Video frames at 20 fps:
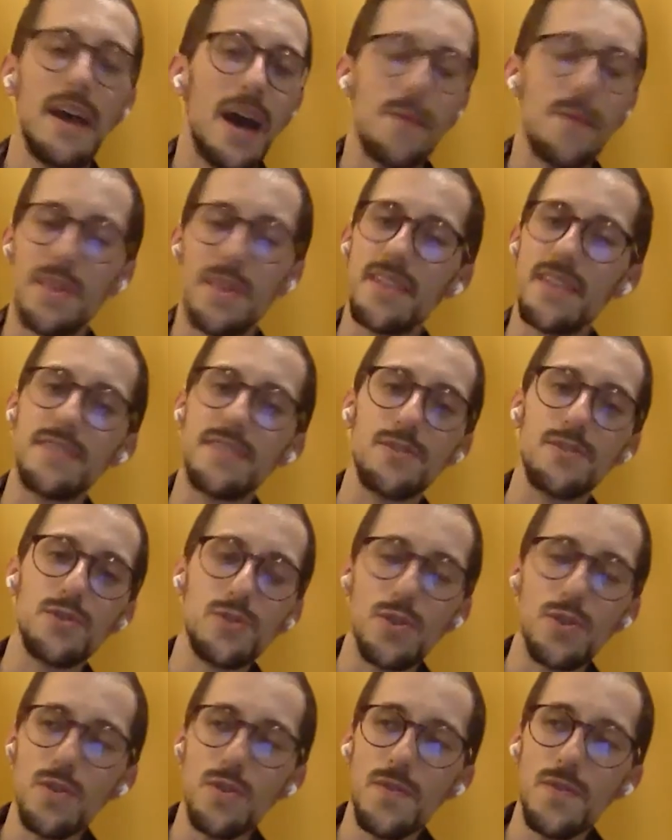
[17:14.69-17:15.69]
I mean,
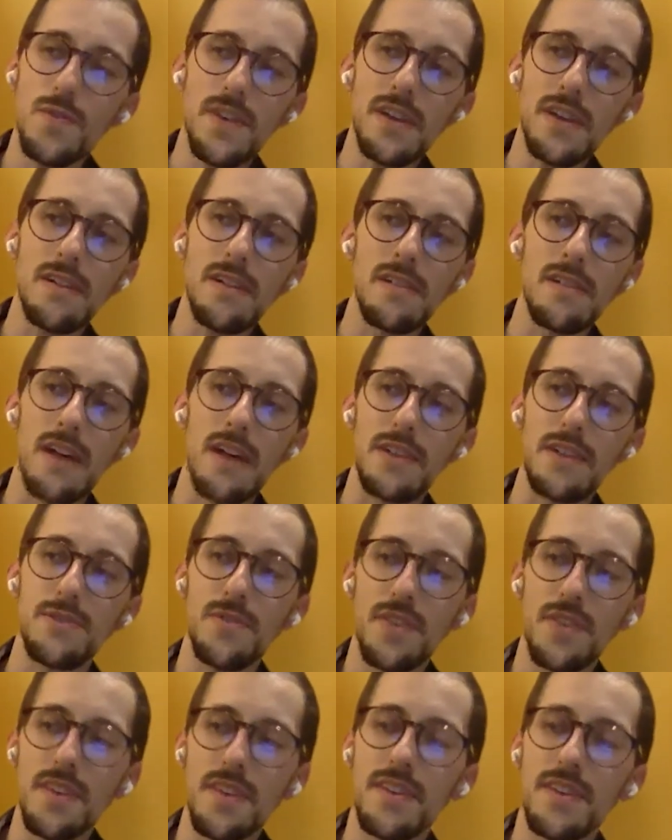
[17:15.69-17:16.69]
do you
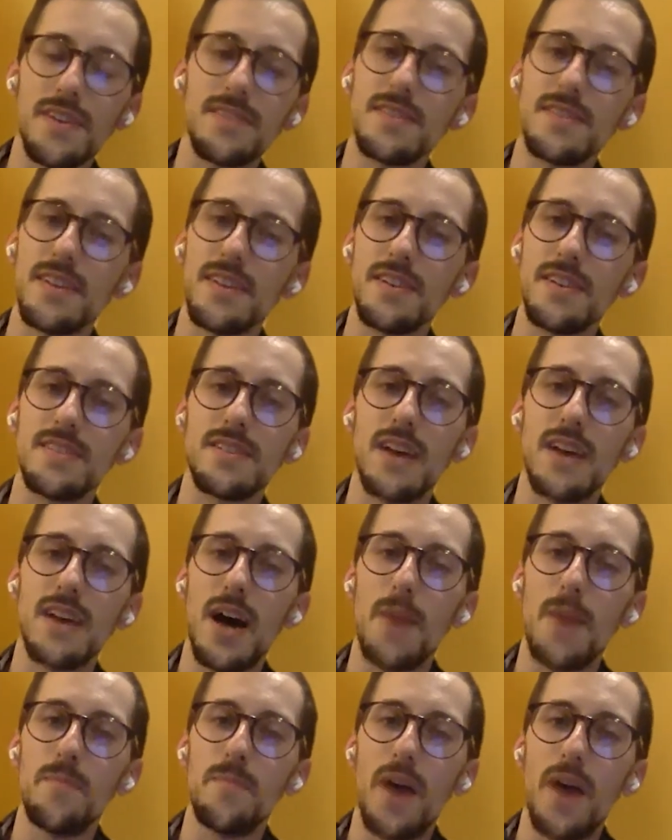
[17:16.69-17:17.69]
think there's
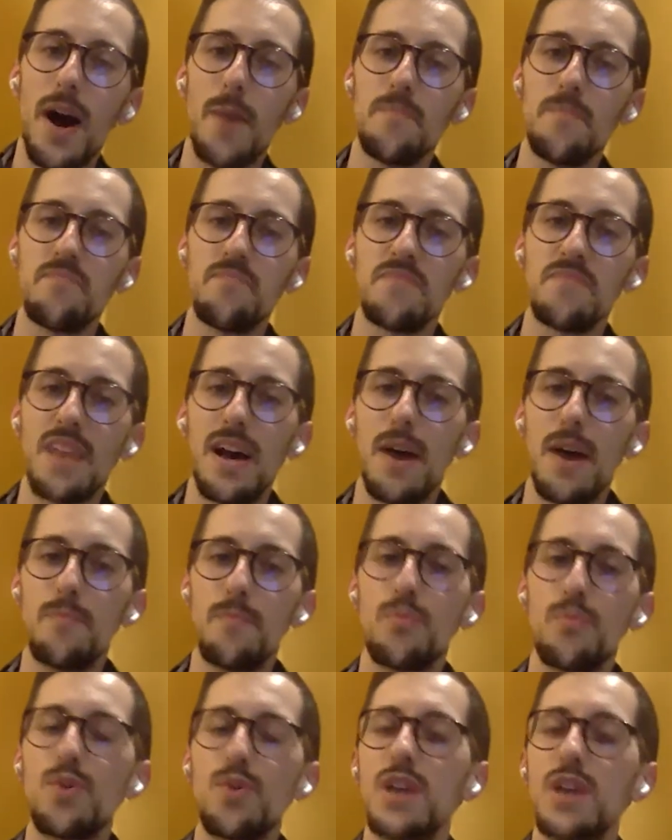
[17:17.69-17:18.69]
a
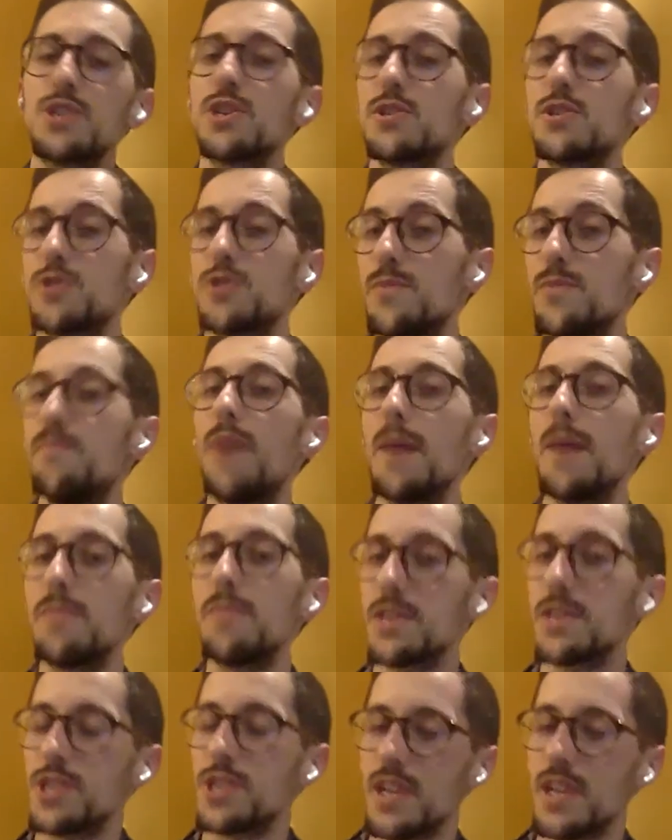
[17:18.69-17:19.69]
pressure to
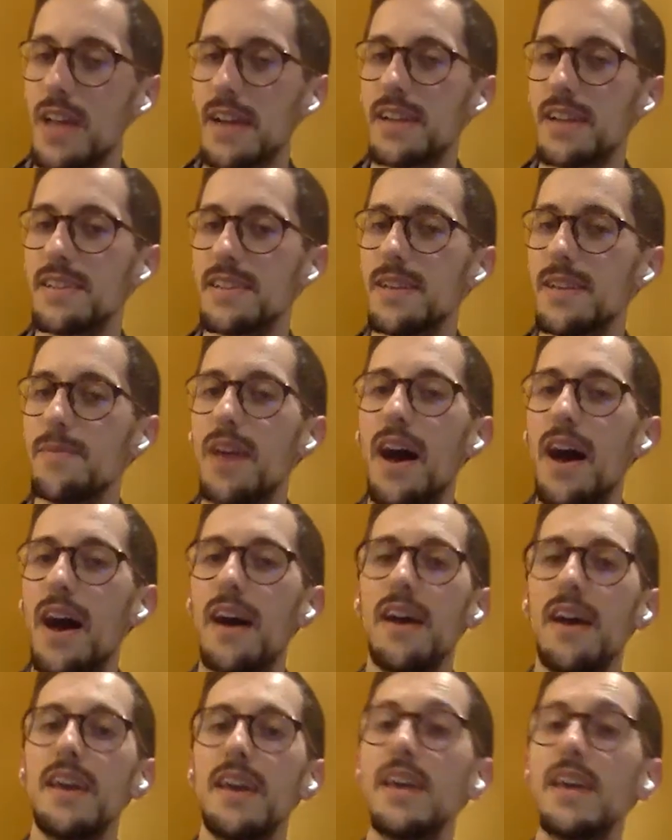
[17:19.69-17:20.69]
publish in academia,
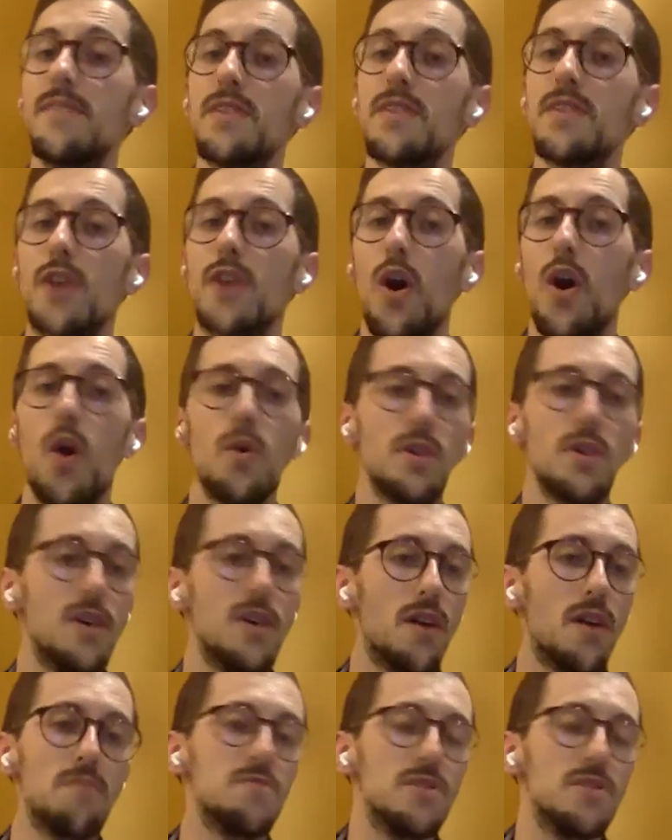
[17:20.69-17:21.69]
even though
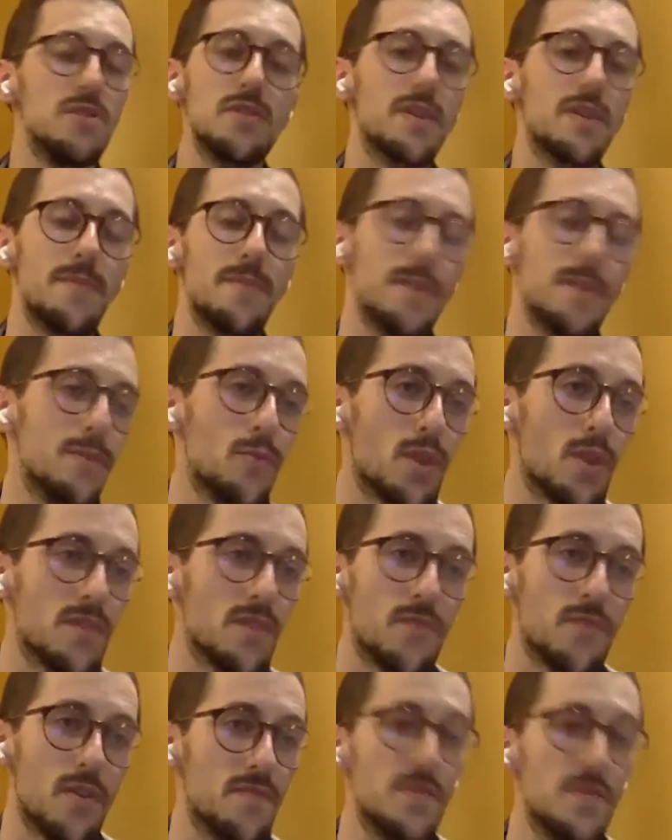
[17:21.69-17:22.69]
you can maybe
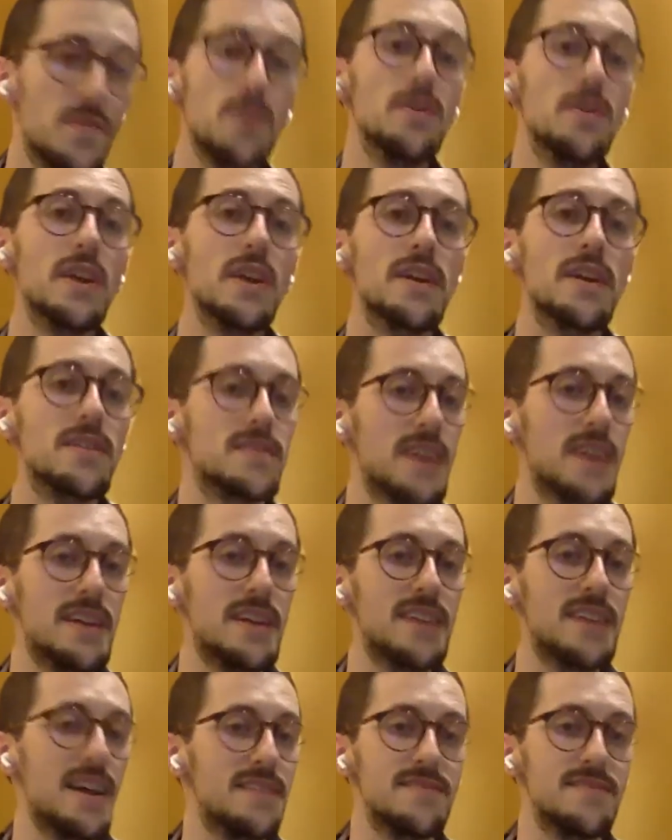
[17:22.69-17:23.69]
work for a few years
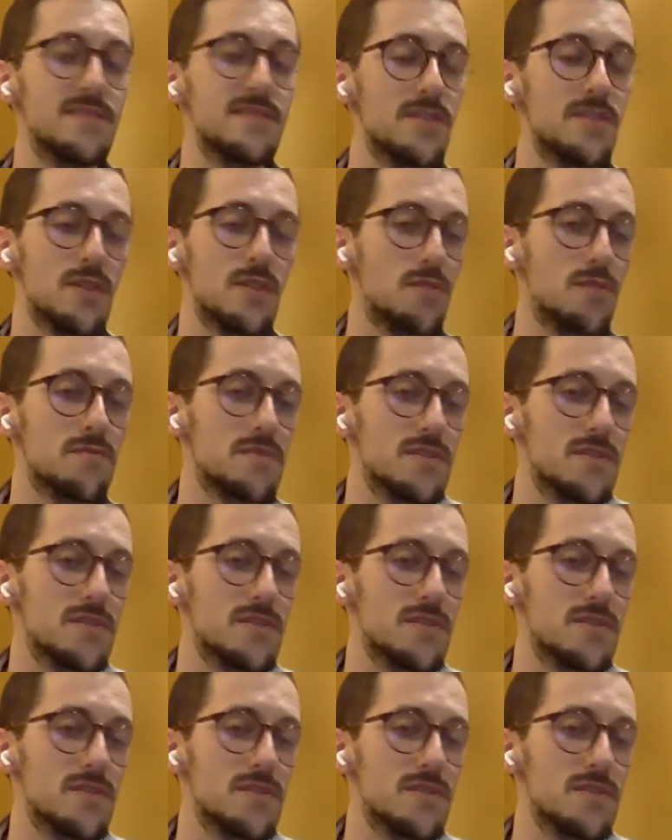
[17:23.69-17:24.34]
and you